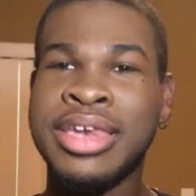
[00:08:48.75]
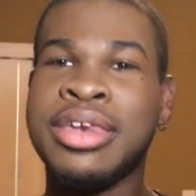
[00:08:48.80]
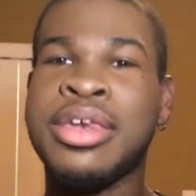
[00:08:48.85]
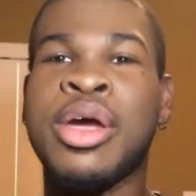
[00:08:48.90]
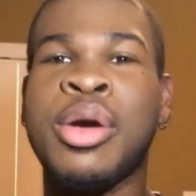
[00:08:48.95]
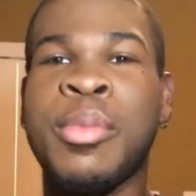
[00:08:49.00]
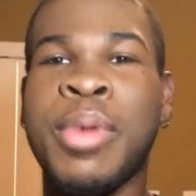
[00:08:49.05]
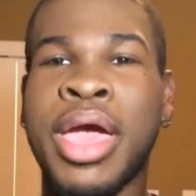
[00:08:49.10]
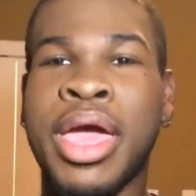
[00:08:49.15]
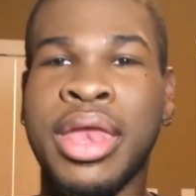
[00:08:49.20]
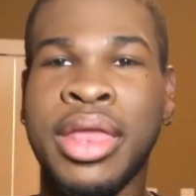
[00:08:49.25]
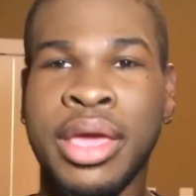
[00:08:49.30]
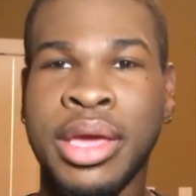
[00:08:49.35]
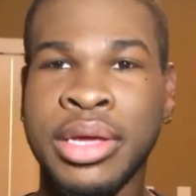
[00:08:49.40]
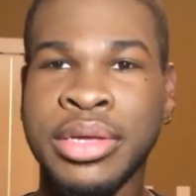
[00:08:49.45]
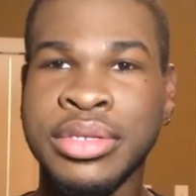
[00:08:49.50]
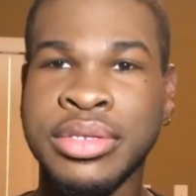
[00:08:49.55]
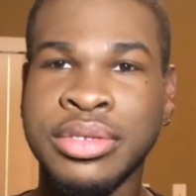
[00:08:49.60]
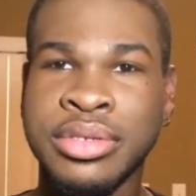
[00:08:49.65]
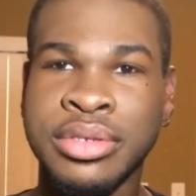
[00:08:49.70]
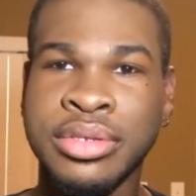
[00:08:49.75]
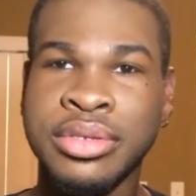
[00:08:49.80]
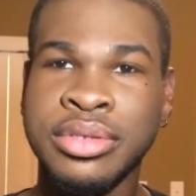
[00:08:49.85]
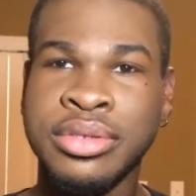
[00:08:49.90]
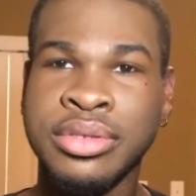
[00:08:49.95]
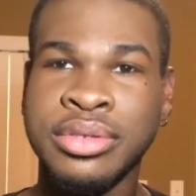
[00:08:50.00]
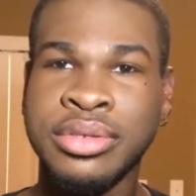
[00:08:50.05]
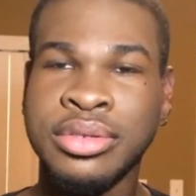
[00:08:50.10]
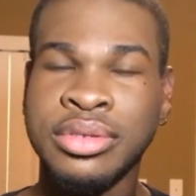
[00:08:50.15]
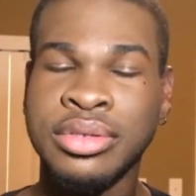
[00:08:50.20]
Nobody answer.
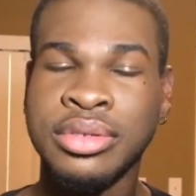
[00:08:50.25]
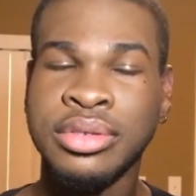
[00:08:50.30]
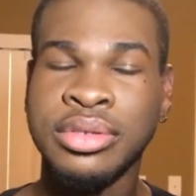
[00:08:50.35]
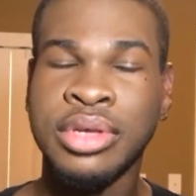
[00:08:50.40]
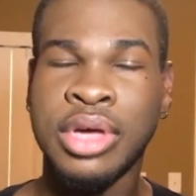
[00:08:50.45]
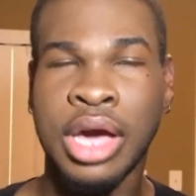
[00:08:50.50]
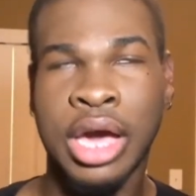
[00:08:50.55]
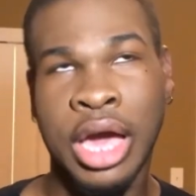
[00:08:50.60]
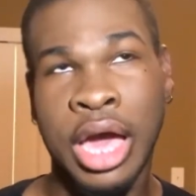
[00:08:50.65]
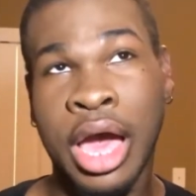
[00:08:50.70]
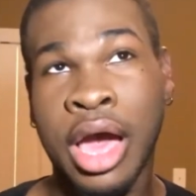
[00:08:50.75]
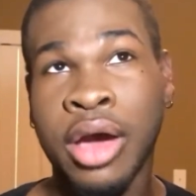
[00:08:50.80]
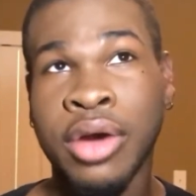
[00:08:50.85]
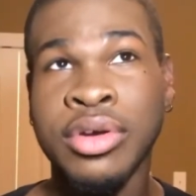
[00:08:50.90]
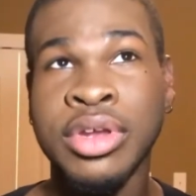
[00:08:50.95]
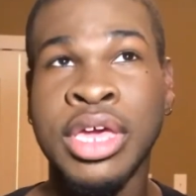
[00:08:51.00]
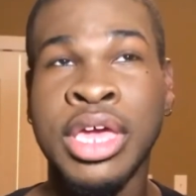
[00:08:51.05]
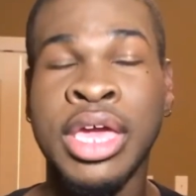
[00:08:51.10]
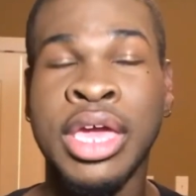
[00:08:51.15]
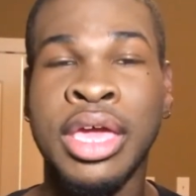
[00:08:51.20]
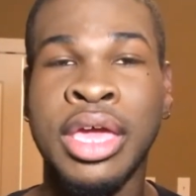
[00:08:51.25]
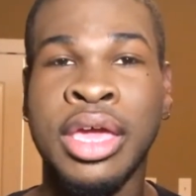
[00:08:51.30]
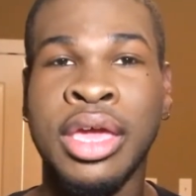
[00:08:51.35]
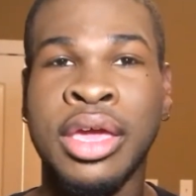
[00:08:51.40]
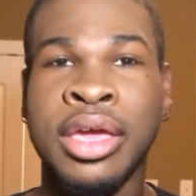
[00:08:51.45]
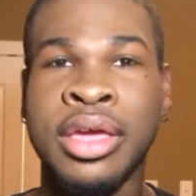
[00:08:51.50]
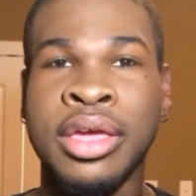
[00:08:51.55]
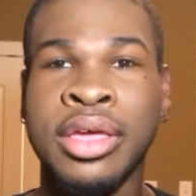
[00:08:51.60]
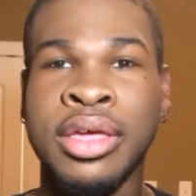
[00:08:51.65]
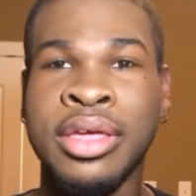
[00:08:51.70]
Called
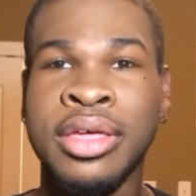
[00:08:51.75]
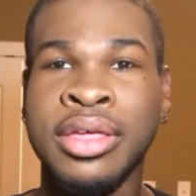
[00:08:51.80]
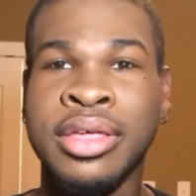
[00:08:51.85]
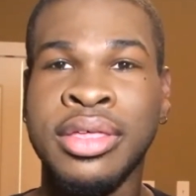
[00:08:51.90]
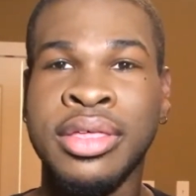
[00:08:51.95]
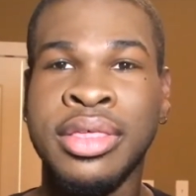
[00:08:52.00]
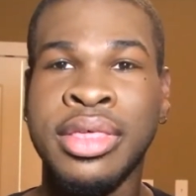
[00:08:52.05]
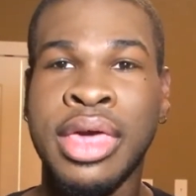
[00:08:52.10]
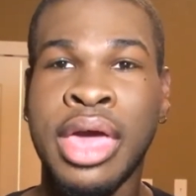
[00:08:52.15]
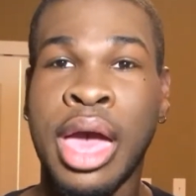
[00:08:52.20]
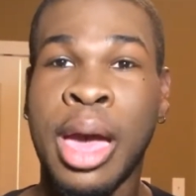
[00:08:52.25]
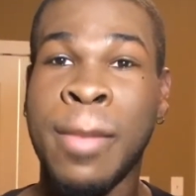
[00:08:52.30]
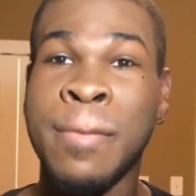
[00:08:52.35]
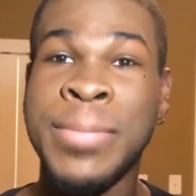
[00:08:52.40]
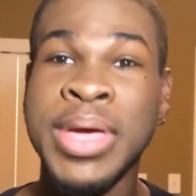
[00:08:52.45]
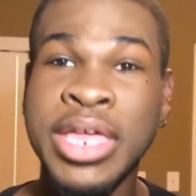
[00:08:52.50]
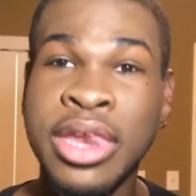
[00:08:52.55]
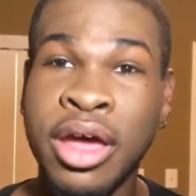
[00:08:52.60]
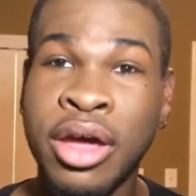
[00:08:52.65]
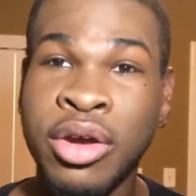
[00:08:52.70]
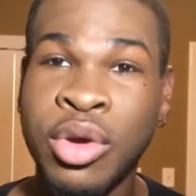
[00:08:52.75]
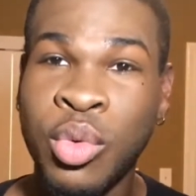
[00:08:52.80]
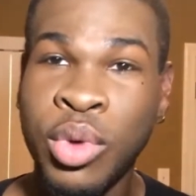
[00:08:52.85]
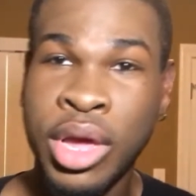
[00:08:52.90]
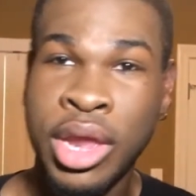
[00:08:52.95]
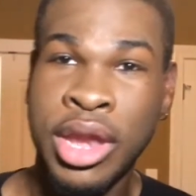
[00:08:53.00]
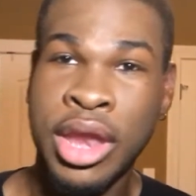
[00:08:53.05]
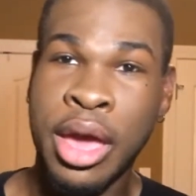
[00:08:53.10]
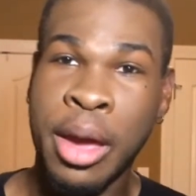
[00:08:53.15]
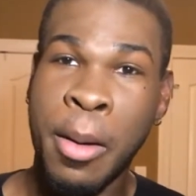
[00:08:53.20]
again. I beat on the
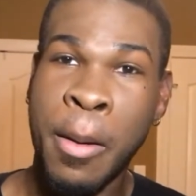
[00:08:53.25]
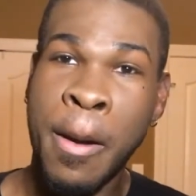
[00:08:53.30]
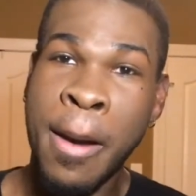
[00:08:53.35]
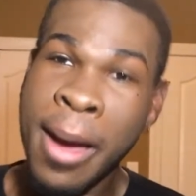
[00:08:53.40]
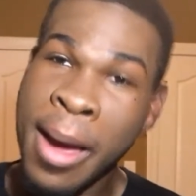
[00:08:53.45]
window.